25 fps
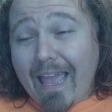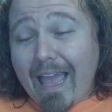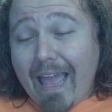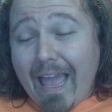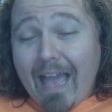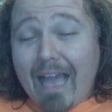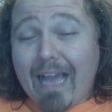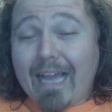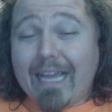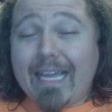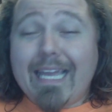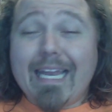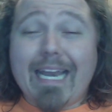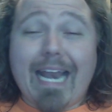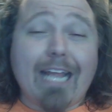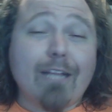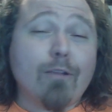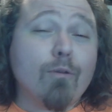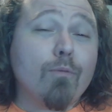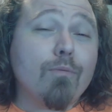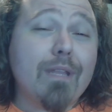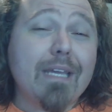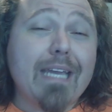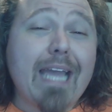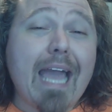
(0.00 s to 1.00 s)
again, I
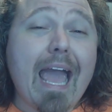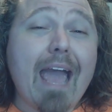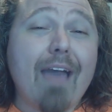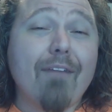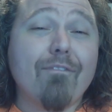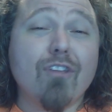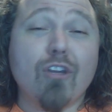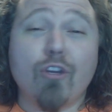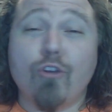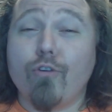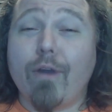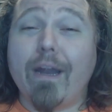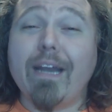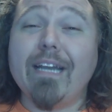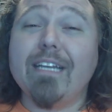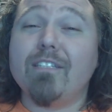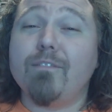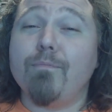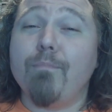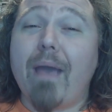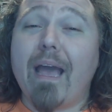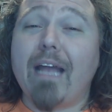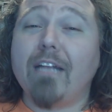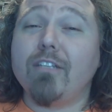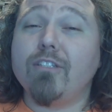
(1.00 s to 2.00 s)
don't think I have the greatest
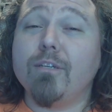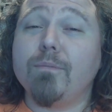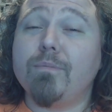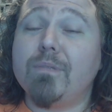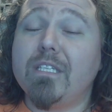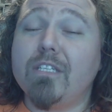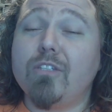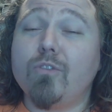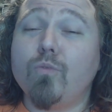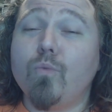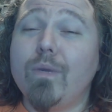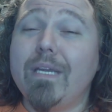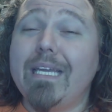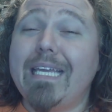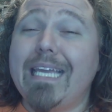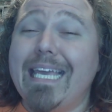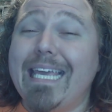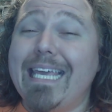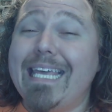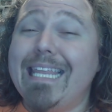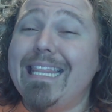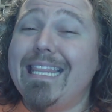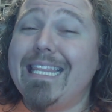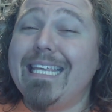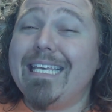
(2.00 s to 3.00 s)
matchups this week
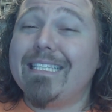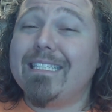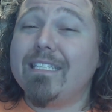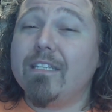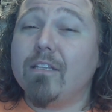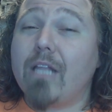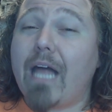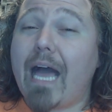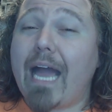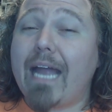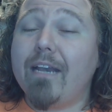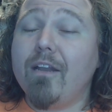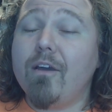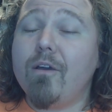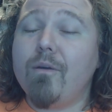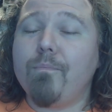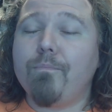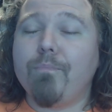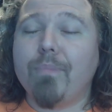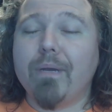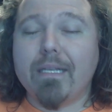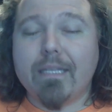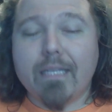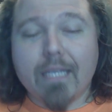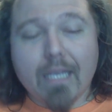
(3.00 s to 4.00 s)
in this lineup.
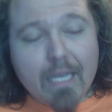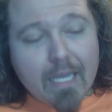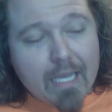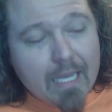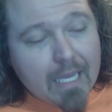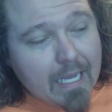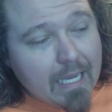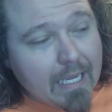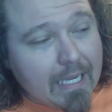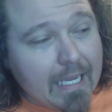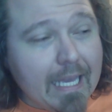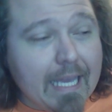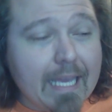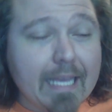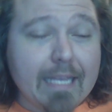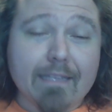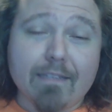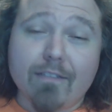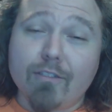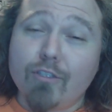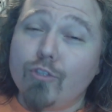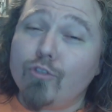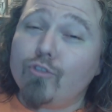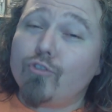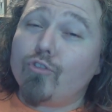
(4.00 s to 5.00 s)
But
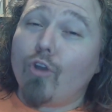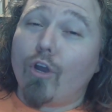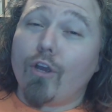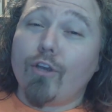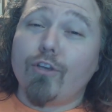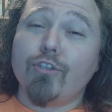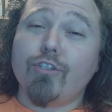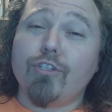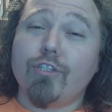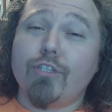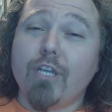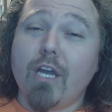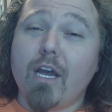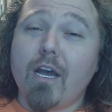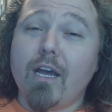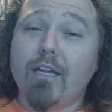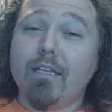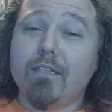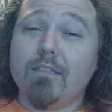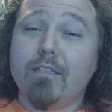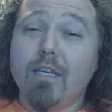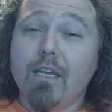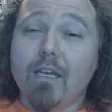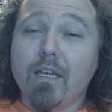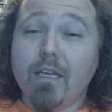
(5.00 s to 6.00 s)
again, you start your
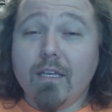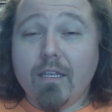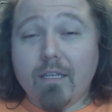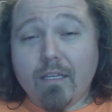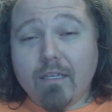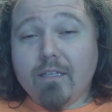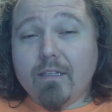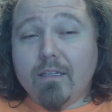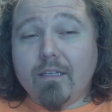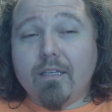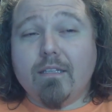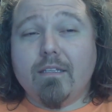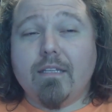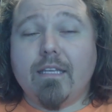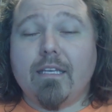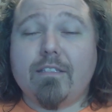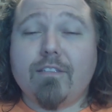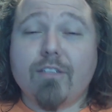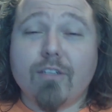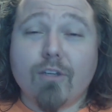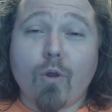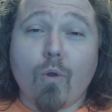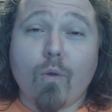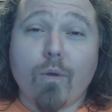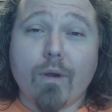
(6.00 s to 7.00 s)
studs unless
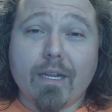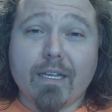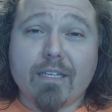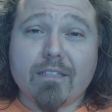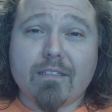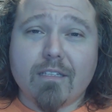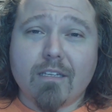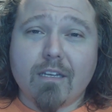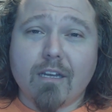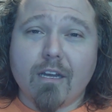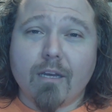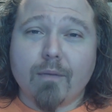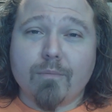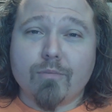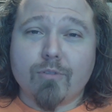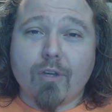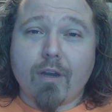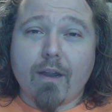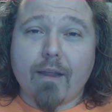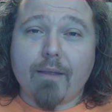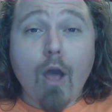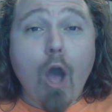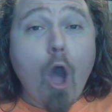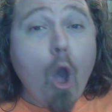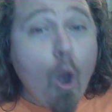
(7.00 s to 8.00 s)
they're going against the Cubs,
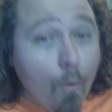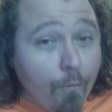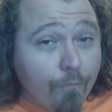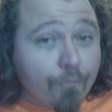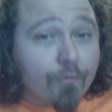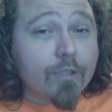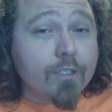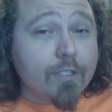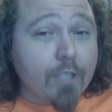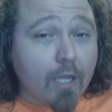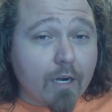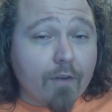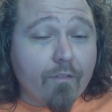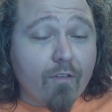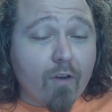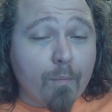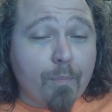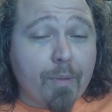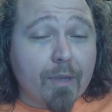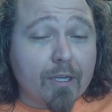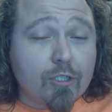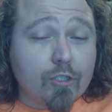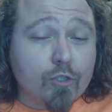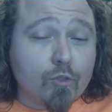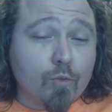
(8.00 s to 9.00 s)
right? Hopefully none of our
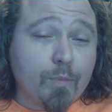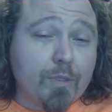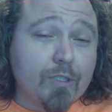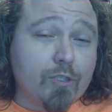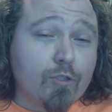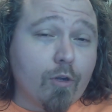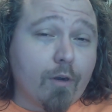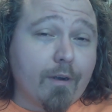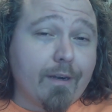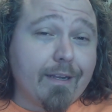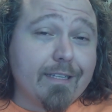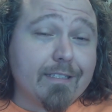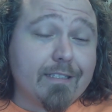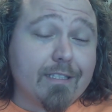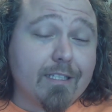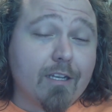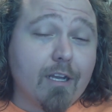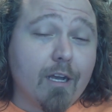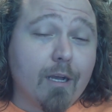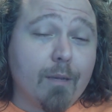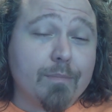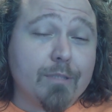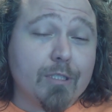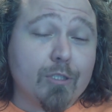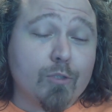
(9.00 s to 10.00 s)
pitchers will be starting against the
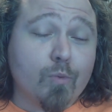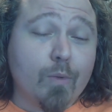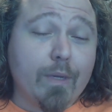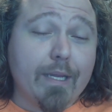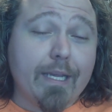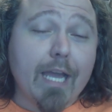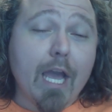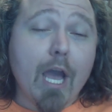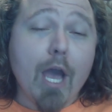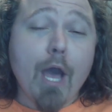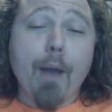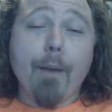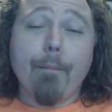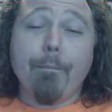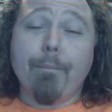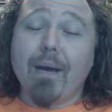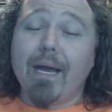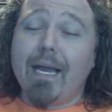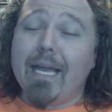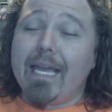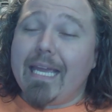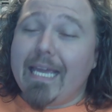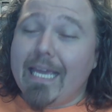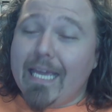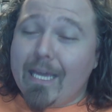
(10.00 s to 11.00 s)
Cubs this week,
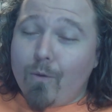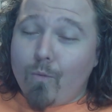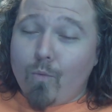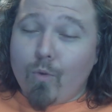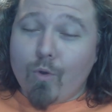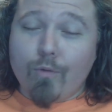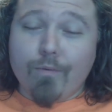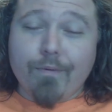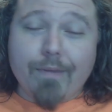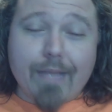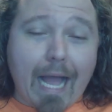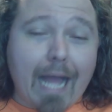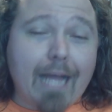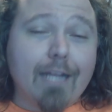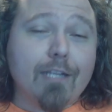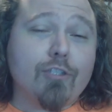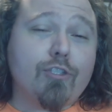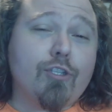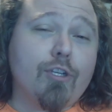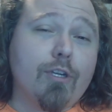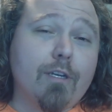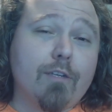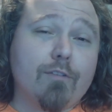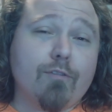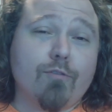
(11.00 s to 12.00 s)
but it will not
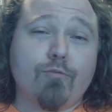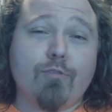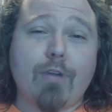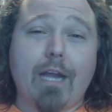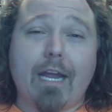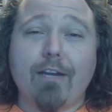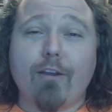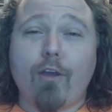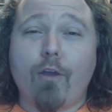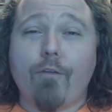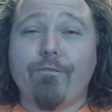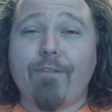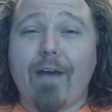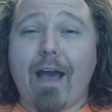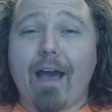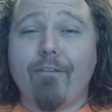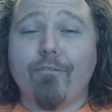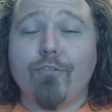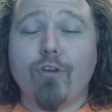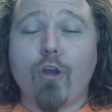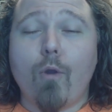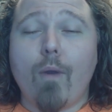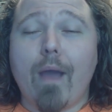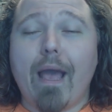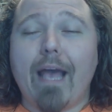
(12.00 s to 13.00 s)
deter us from trying to go
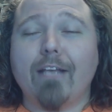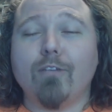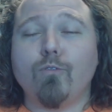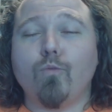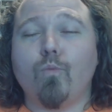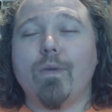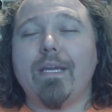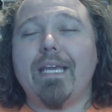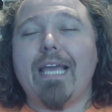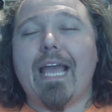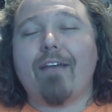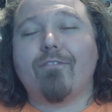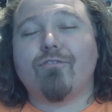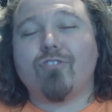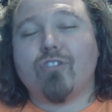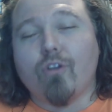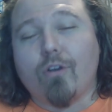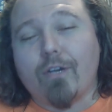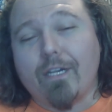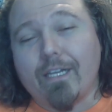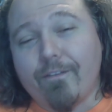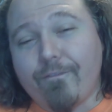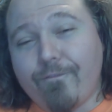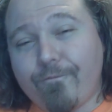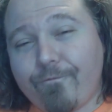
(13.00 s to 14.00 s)
5-0 as we have
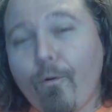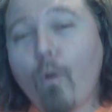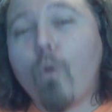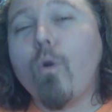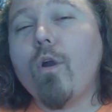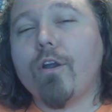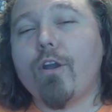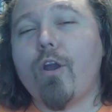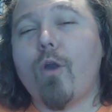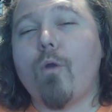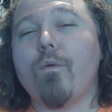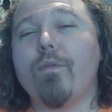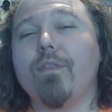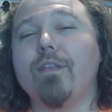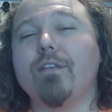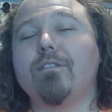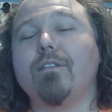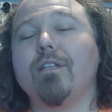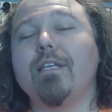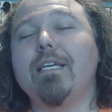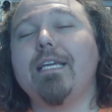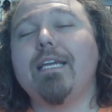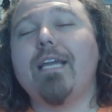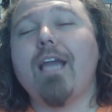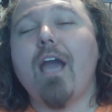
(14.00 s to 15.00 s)
started 4-0 in this
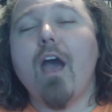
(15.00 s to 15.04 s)
league,